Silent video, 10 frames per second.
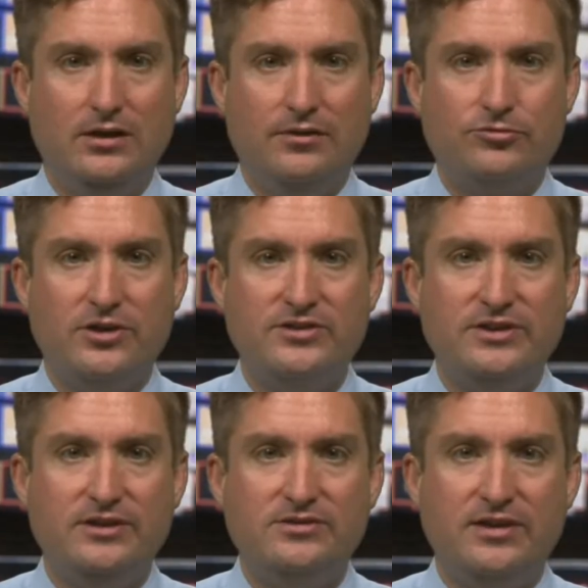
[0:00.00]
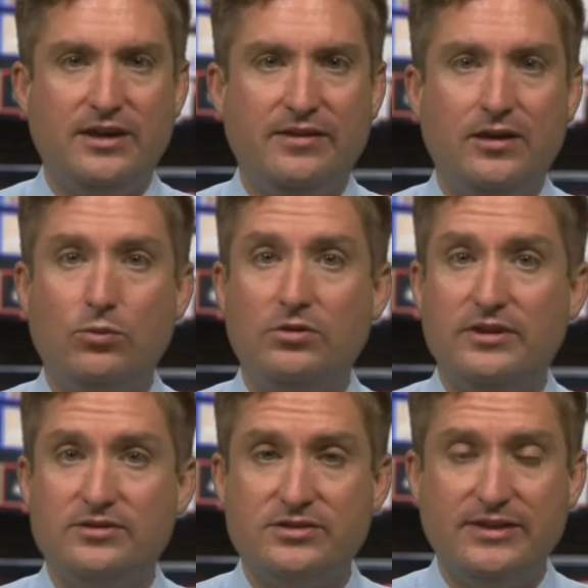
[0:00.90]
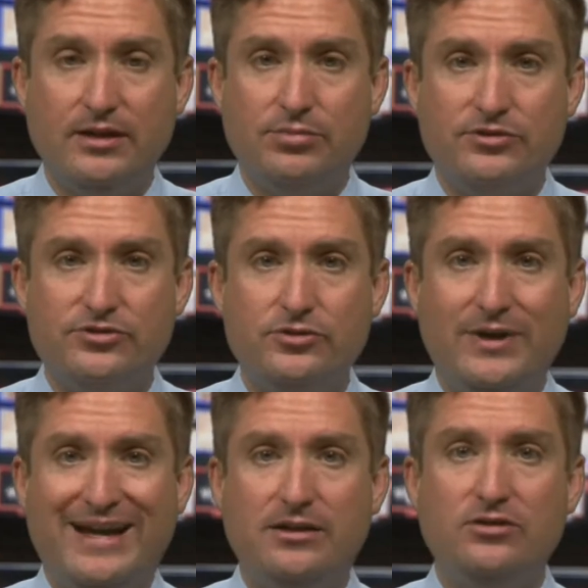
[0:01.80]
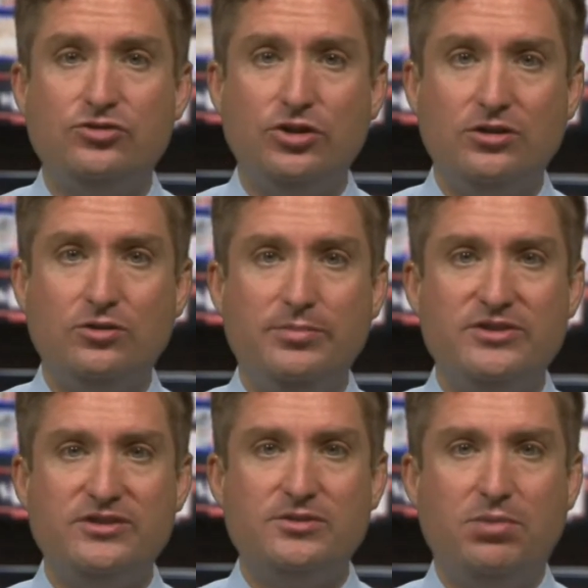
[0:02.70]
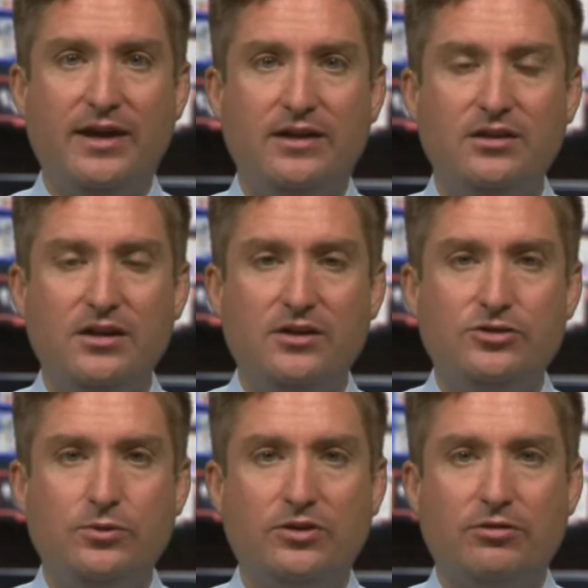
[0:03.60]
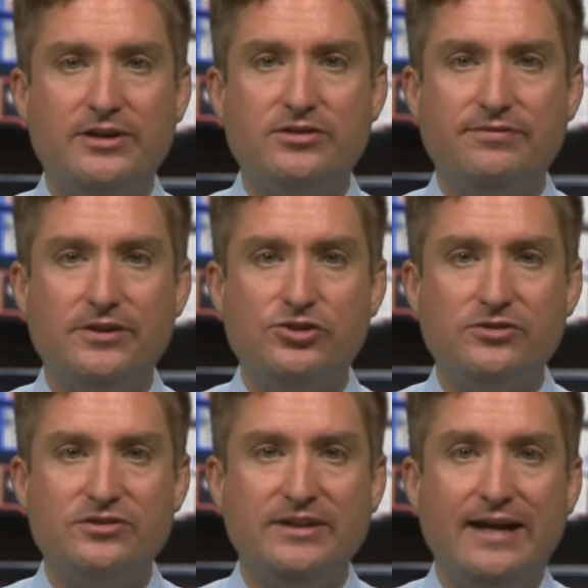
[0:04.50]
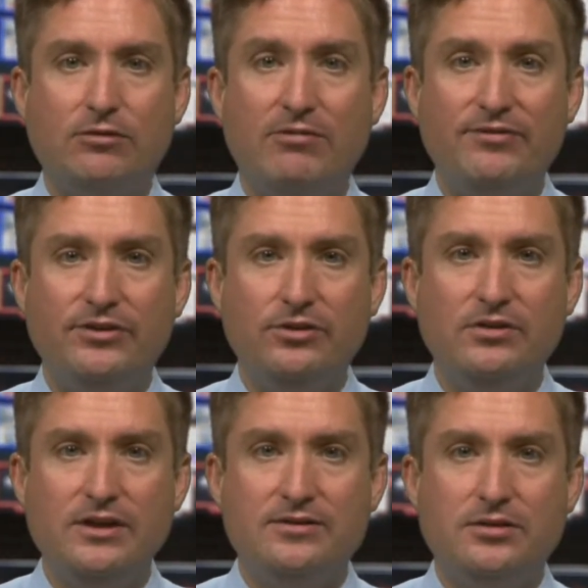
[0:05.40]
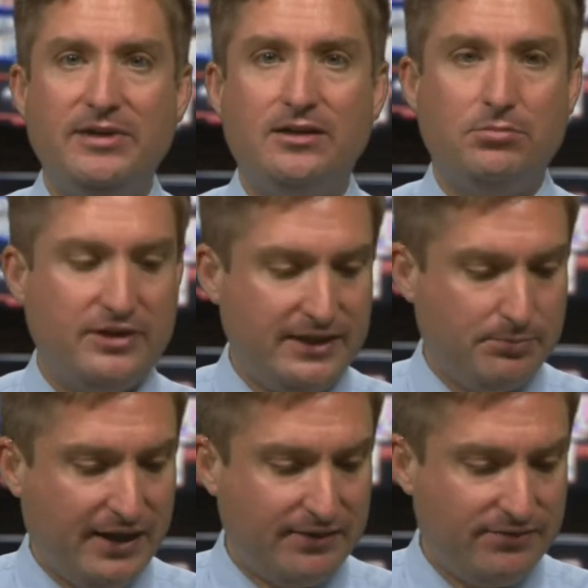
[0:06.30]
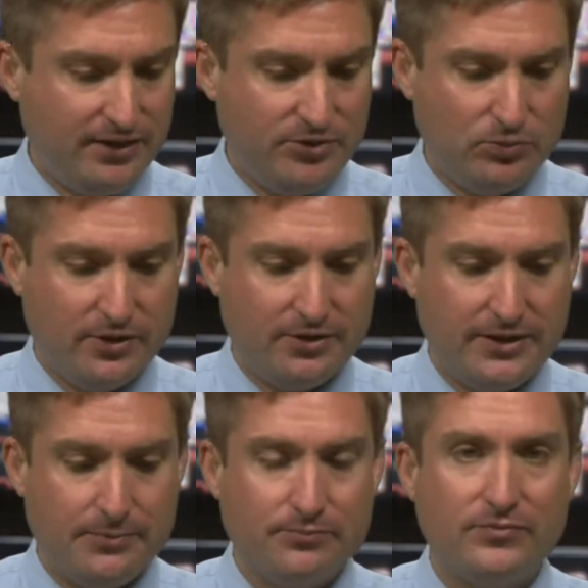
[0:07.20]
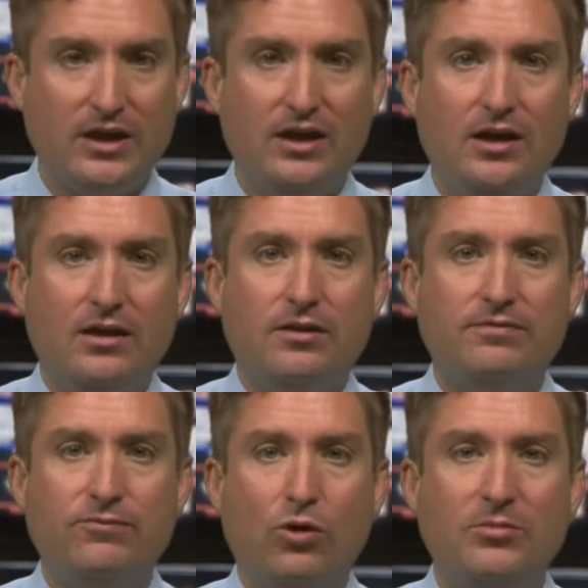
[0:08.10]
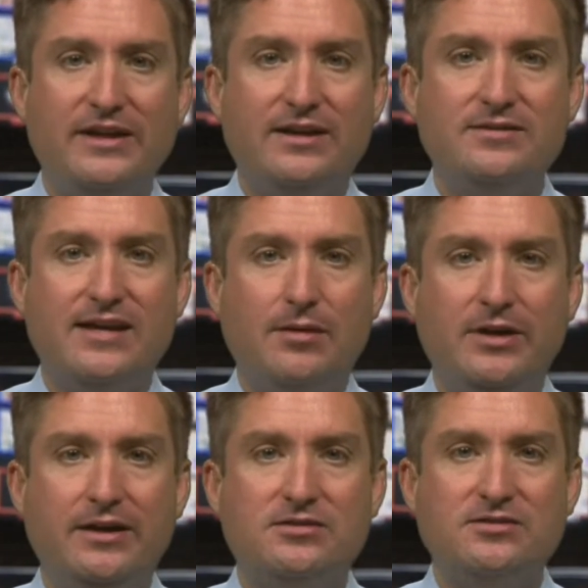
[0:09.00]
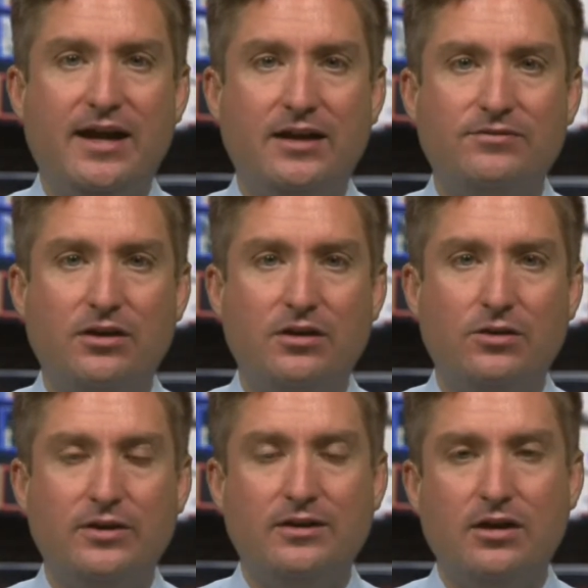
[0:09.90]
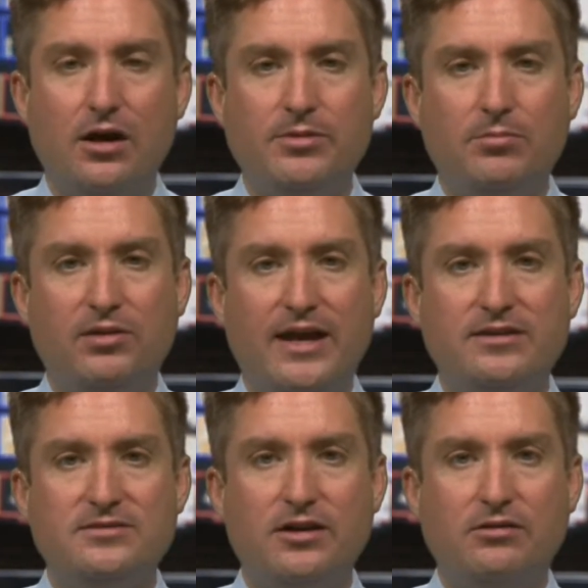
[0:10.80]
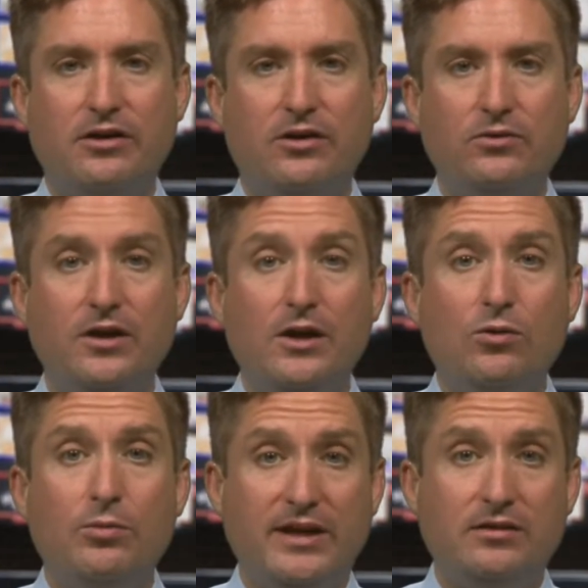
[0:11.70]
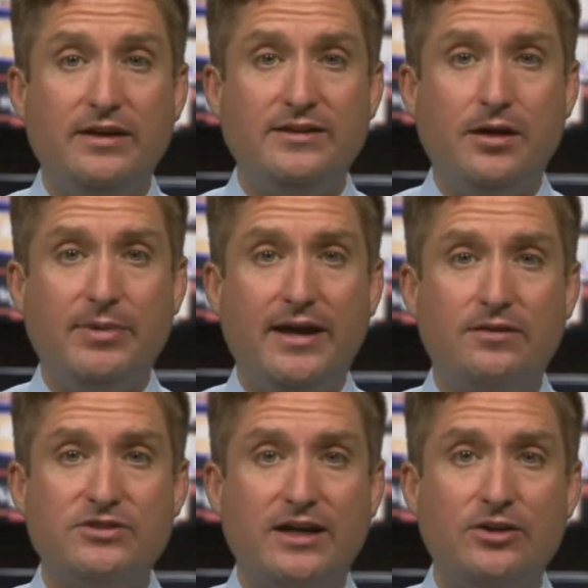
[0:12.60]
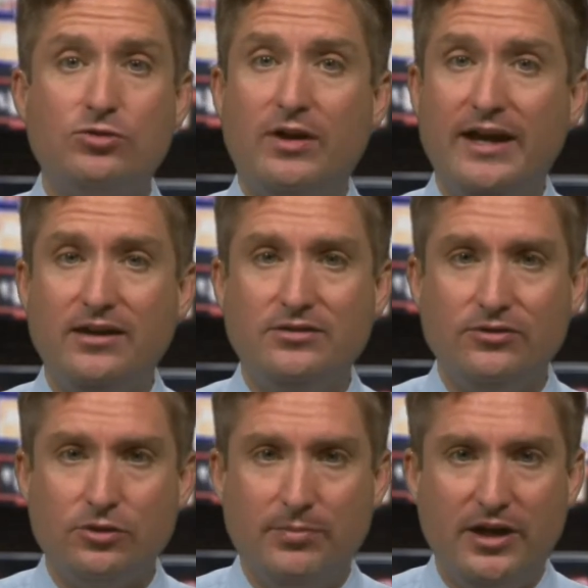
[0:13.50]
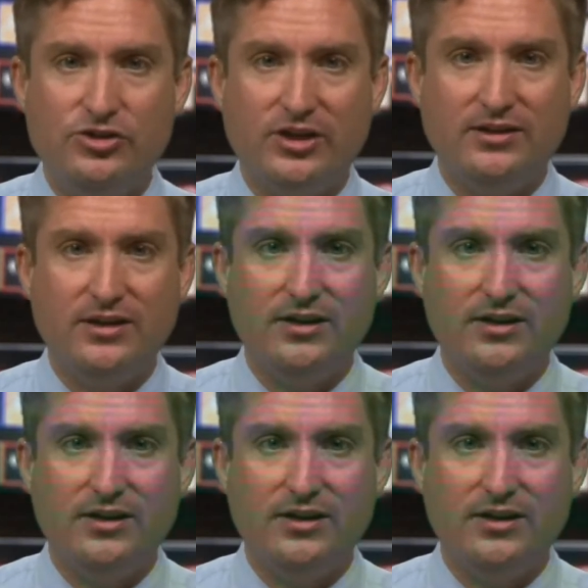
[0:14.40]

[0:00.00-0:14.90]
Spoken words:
The trustees say they will instead pursue an internal business plan to increase efficiency and revenue to be complete by February. The formerly contaminated site of a coke and carbon plant in Terre Haute will be cleaned up ahead of schedule and under budget.